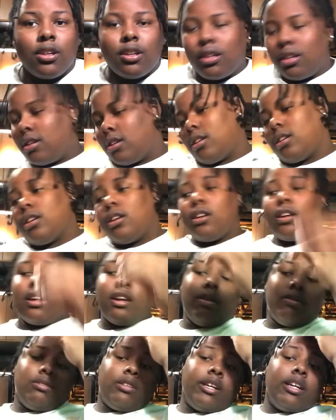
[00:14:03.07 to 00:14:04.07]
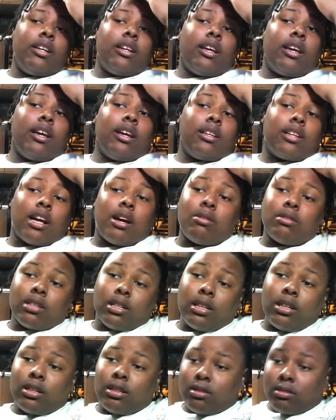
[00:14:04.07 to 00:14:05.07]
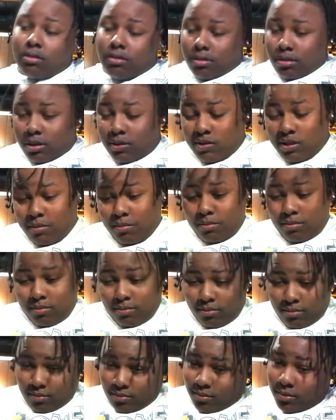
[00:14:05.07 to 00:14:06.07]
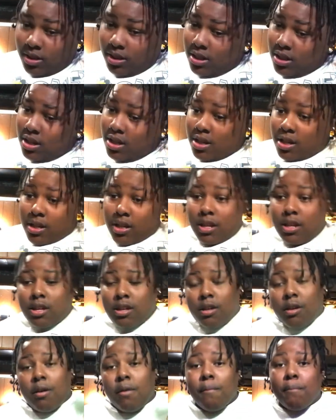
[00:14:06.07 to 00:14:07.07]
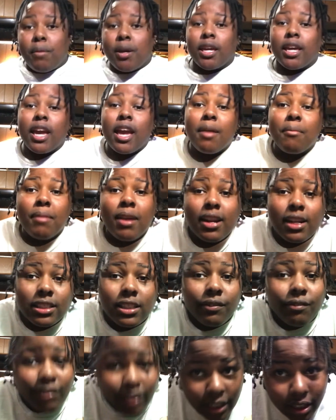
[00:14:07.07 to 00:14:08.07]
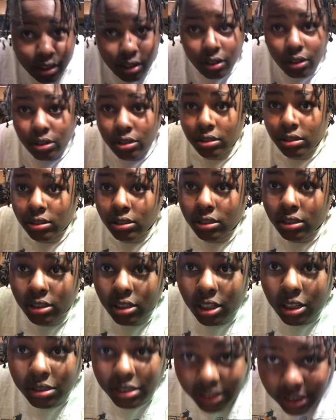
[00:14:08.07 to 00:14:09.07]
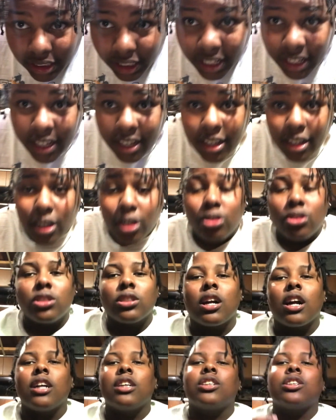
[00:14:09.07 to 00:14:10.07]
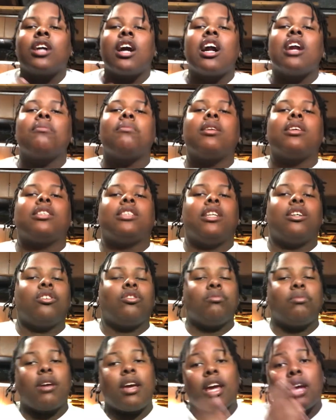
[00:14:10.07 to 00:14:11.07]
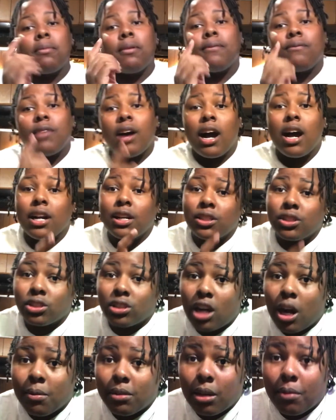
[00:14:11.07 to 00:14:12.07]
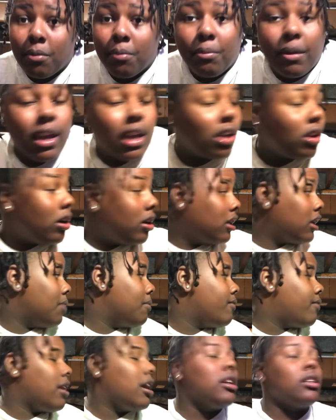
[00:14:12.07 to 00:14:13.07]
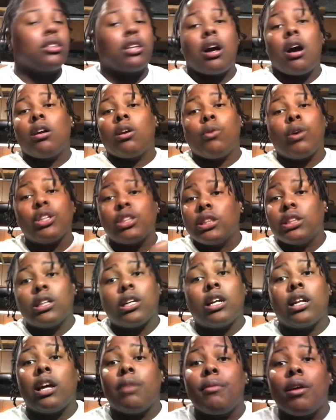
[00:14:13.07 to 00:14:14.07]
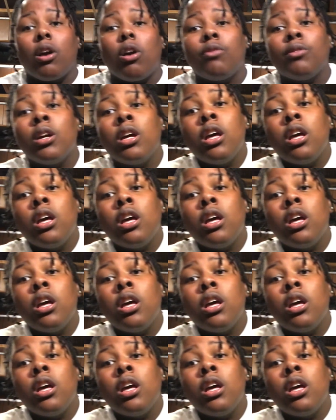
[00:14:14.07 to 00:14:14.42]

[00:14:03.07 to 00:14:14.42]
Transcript: Yeah, here 10 days, that was good. You feel me? But yeah, man, that's the video. You know what I'm saying? Go subscribe to my channel, man. Give me 500 subscribers. I've been begging y'all to give me 500 subscribers. I don't want you to turn the light back on.